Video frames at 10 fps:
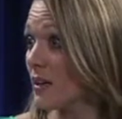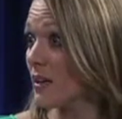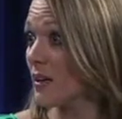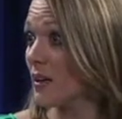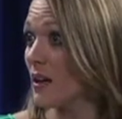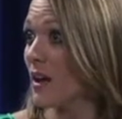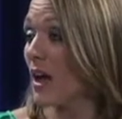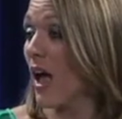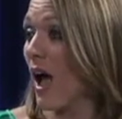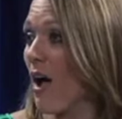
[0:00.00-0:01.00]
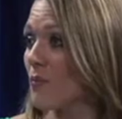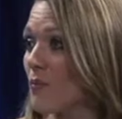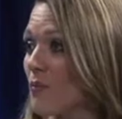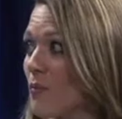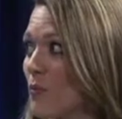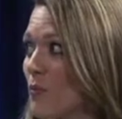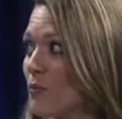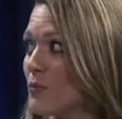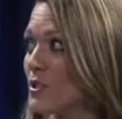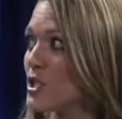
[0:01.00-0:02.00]
Mm-hmm. Um,
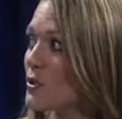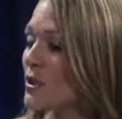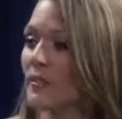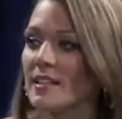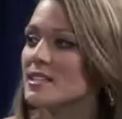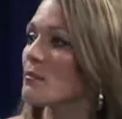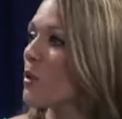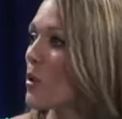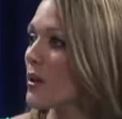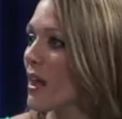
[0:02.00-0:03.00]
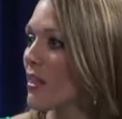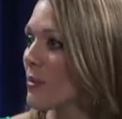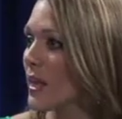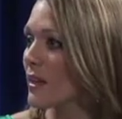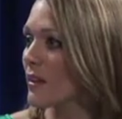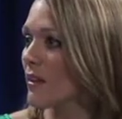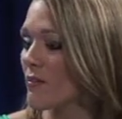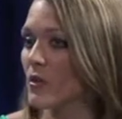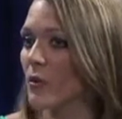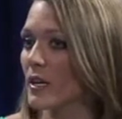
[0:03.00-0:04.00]
do you think that's an important element of
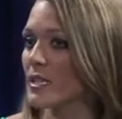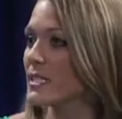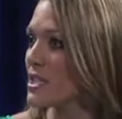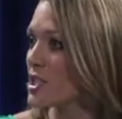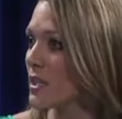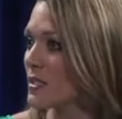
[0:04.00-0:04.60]
the organization?